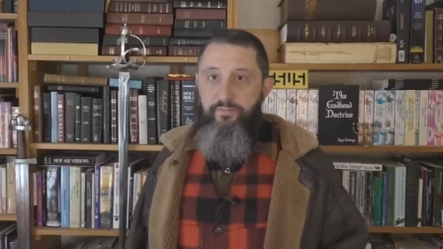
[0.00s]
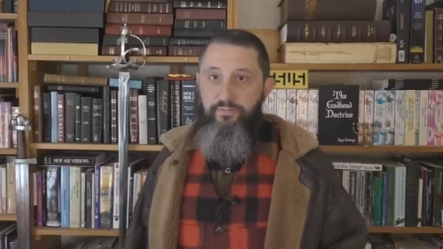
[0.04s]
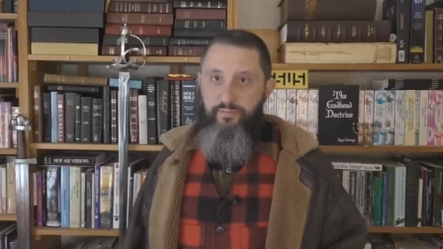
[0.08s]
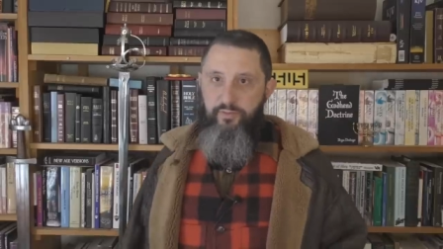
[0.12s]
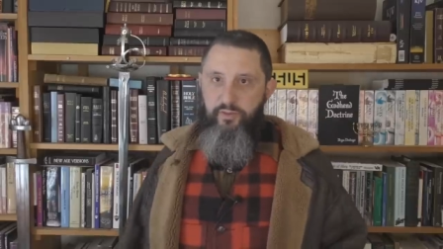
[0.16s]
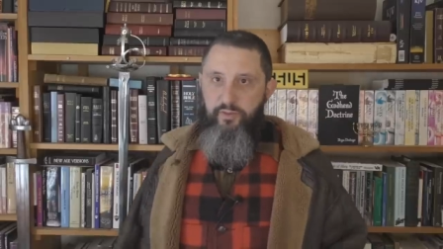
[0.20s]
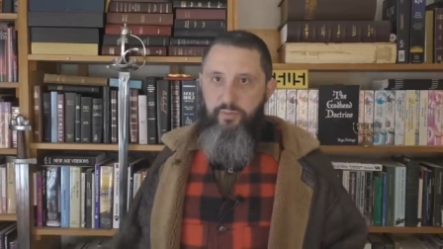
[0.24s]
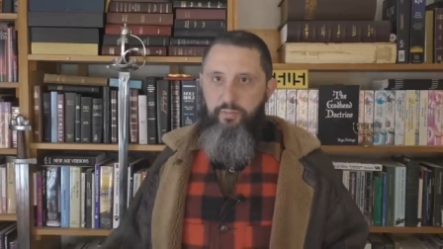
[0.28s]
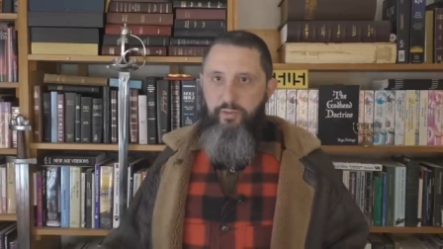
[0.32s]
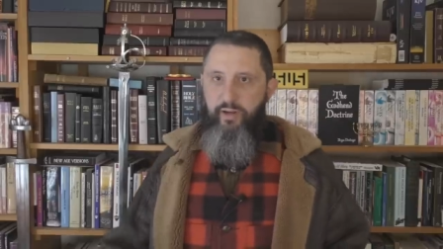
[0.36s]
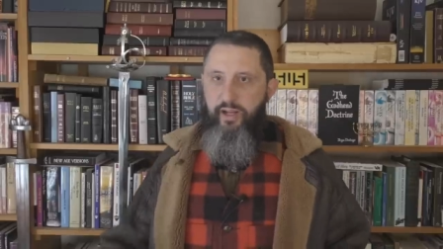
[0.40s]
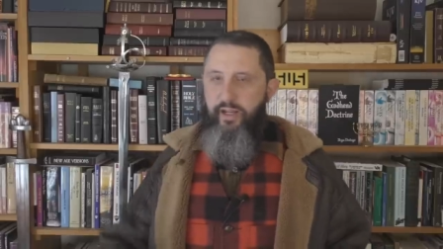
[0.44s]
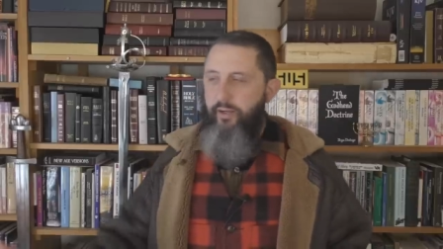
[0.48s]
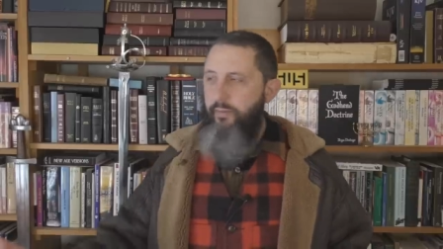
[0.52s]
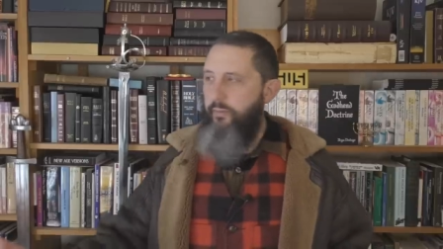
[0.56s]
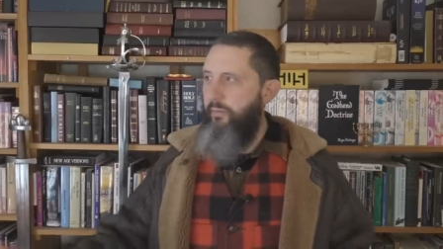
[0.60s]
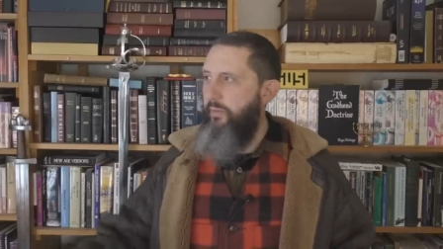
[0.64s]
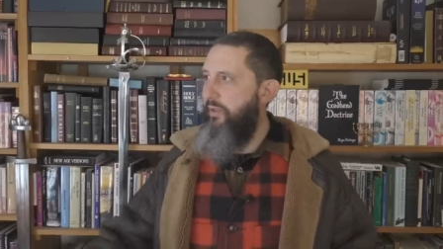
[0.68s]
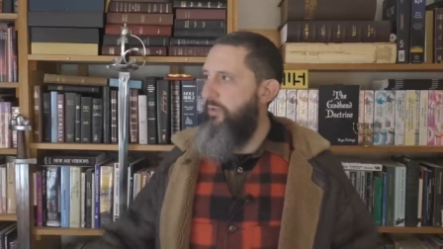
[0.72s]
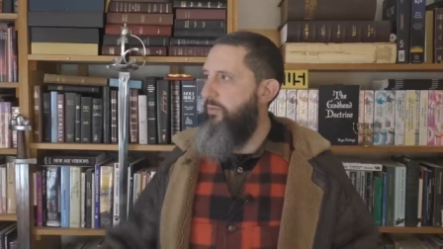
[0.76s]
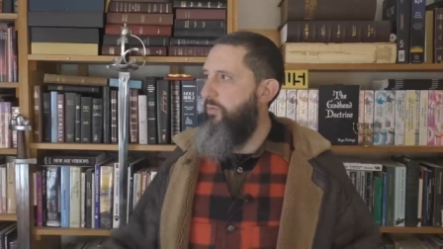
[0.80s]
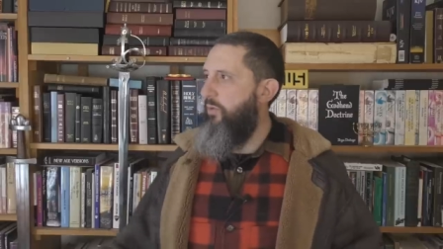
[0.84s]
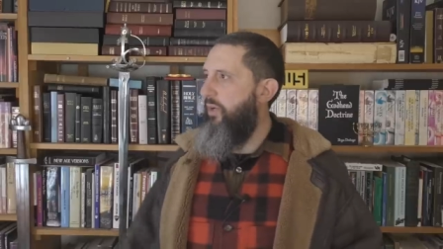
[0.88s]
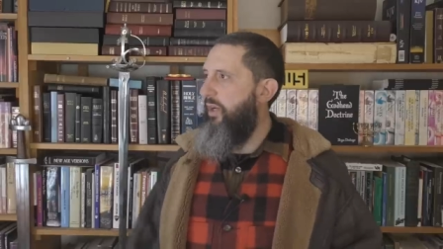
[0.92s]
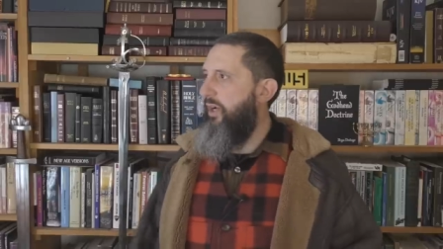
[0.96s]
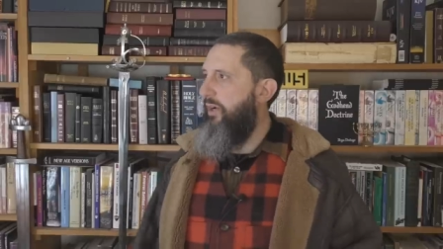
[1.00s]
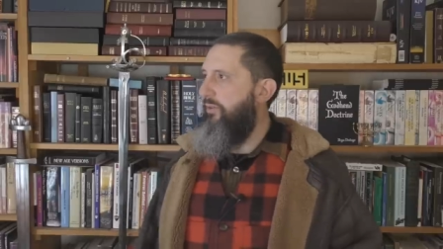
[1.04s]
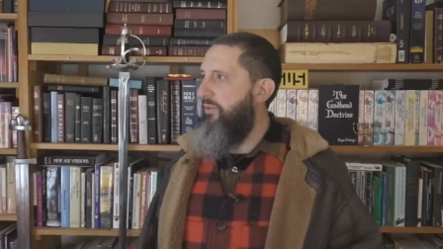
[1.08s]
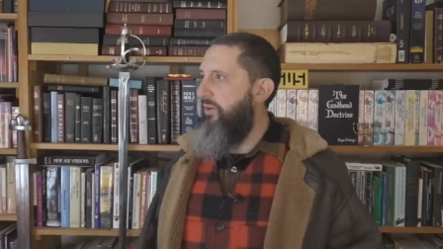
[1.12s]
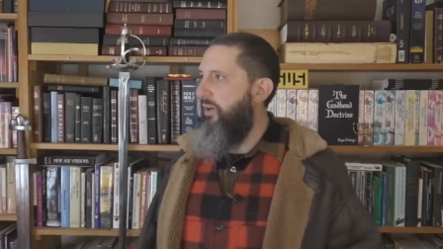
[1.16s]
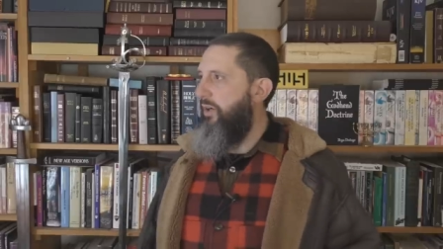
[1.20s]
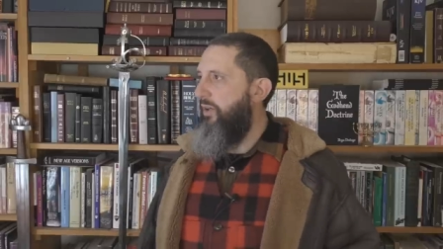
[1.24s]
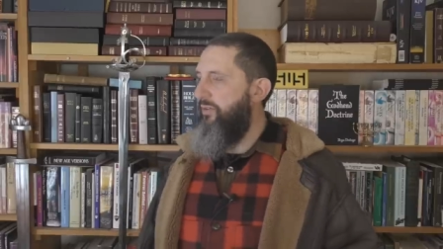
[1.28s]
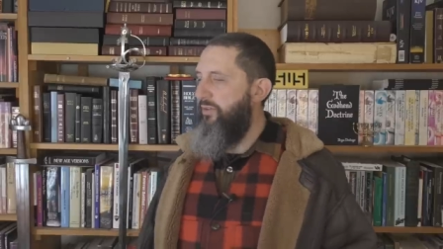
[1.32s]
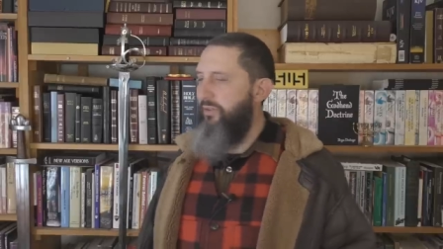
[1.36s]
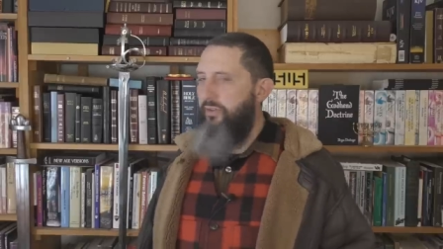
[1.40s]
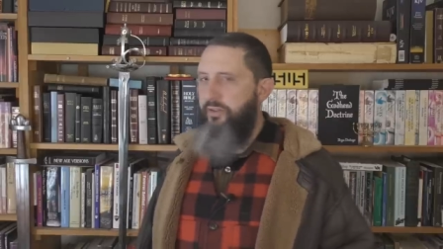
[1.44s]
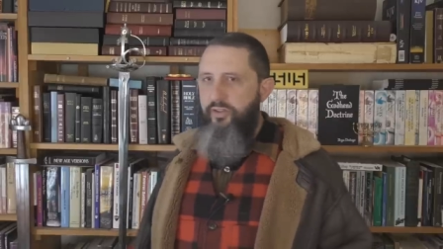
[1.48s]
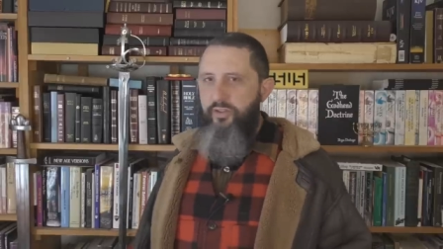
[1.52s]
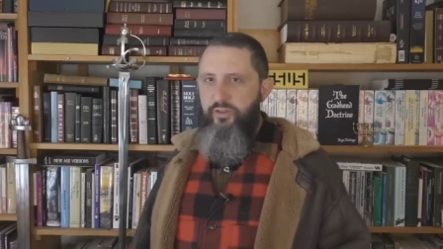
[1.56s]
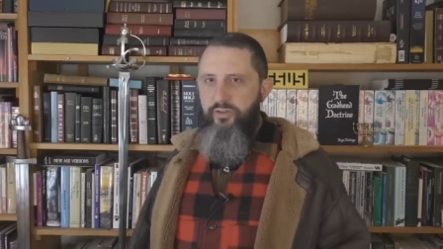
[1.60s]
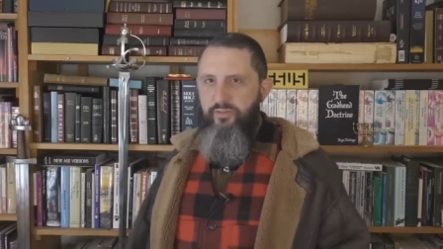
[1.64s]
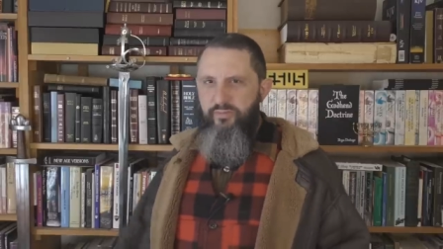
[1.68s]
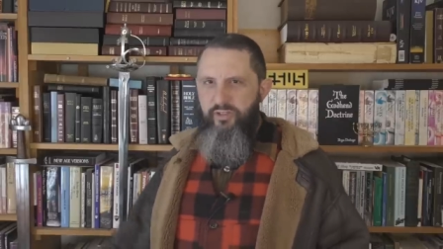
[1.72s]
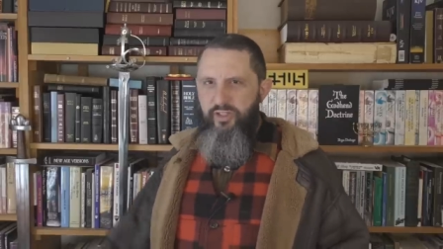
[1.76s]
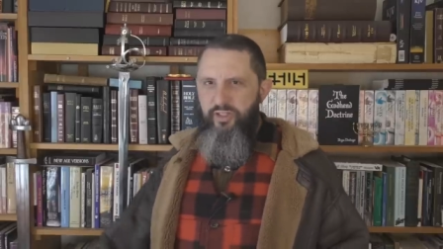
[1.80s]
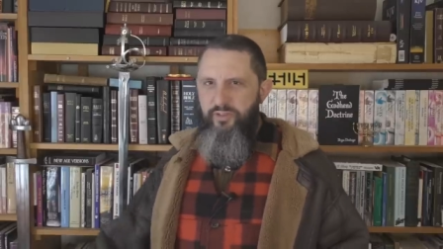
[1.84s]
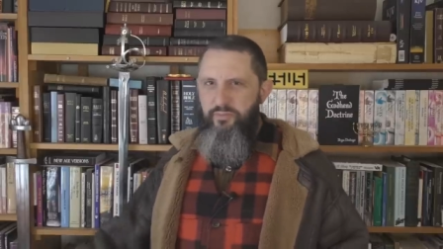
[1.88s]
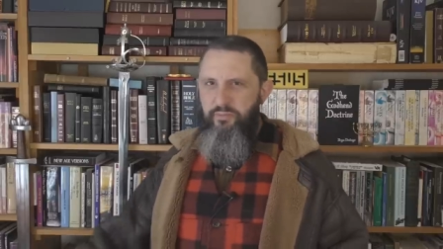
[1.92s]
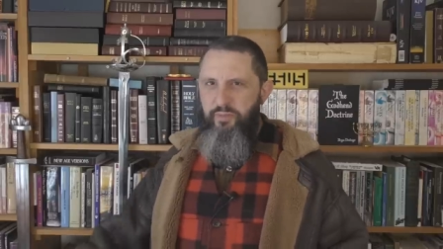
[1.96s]
spread them and whatever else and
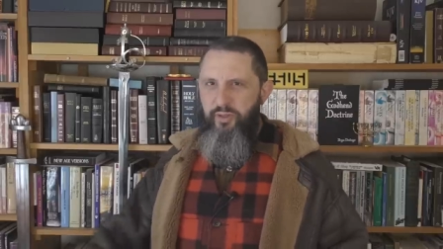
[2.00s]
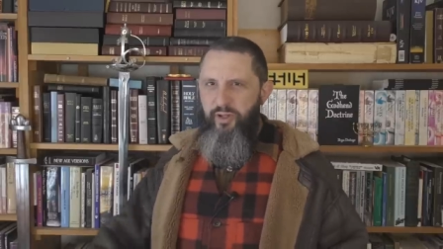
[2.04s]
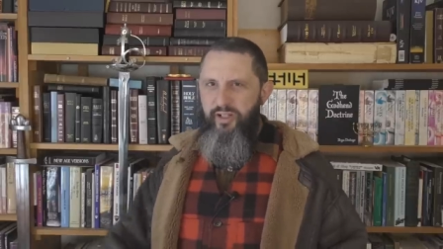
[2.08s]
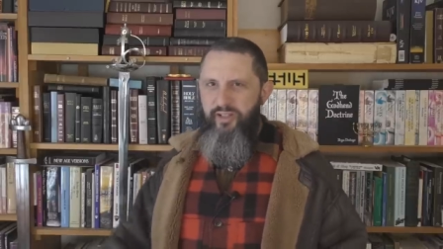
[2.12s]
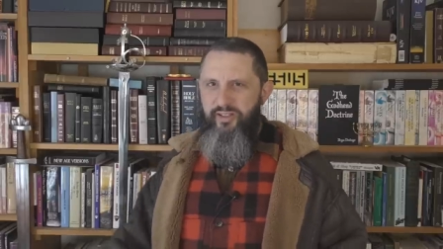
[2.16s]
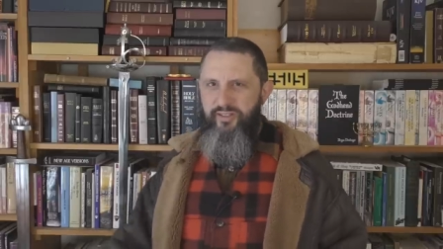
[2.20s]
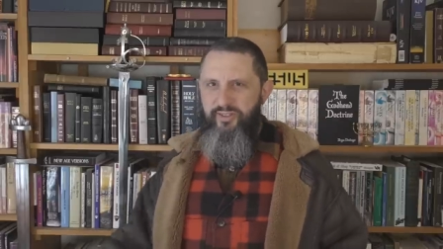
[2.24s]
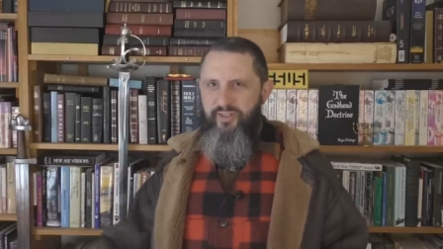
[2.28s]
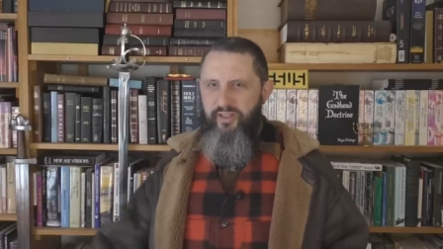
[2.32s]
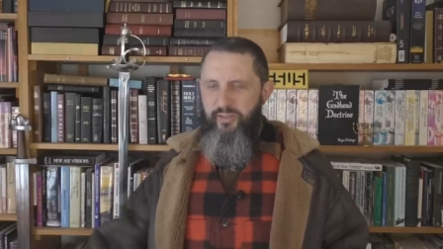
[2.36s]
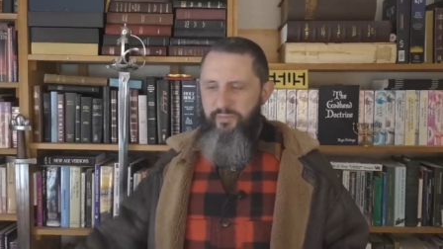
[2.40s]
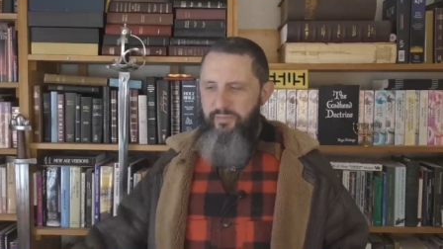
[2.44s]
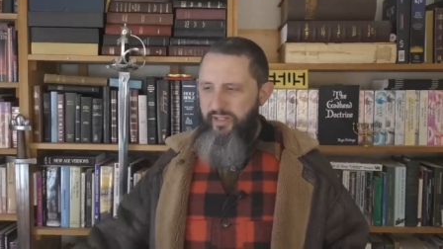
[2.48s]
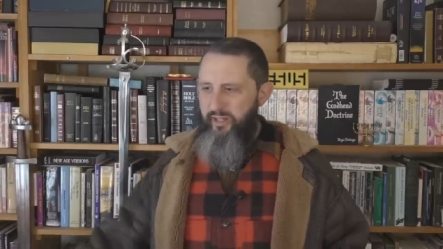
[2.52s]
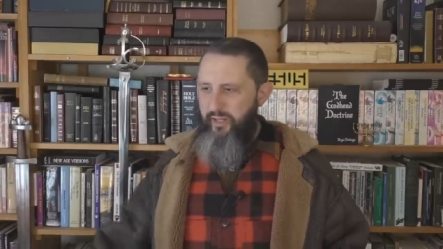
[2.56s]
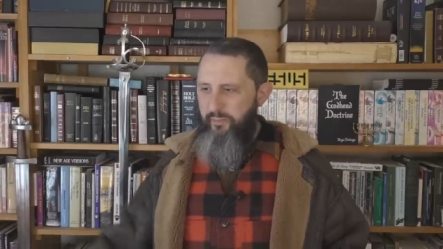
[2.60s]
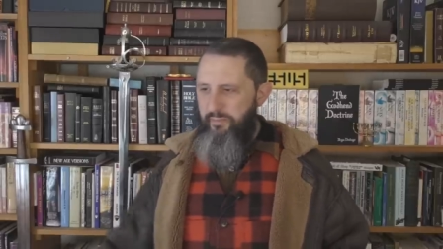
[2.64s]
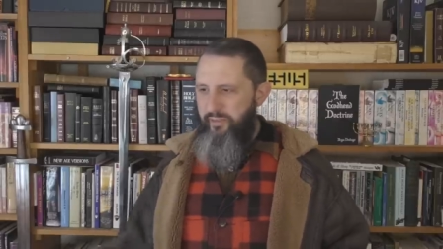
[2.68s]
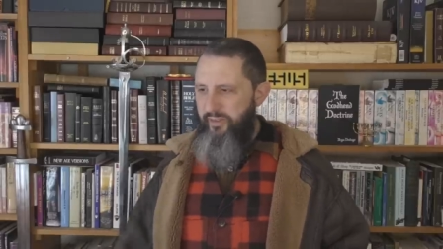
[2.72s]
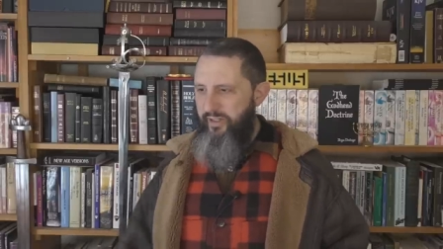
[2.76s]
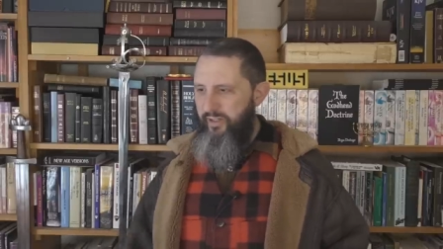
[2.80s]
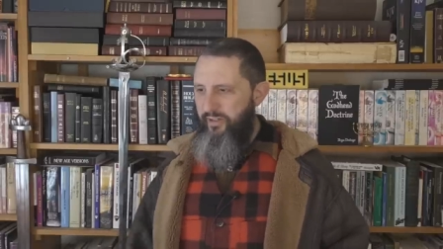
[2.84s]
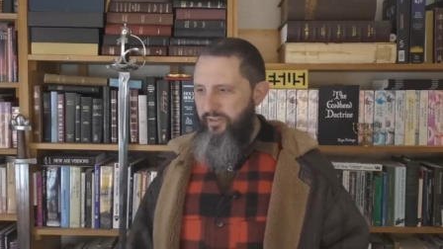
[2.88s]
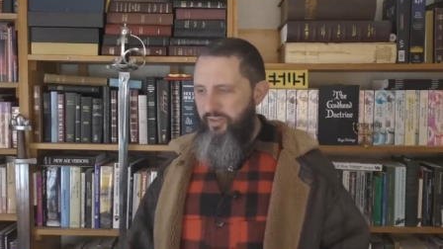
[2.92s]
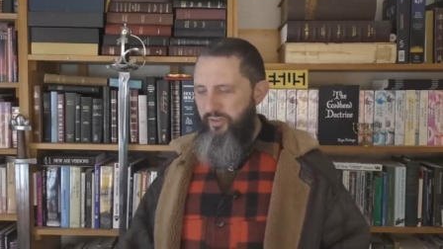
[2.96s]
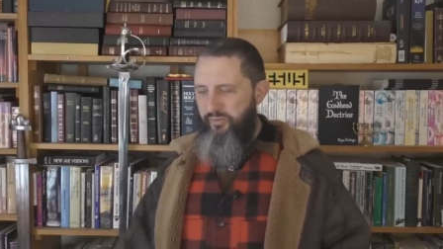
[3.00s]
just just put it, something up in there.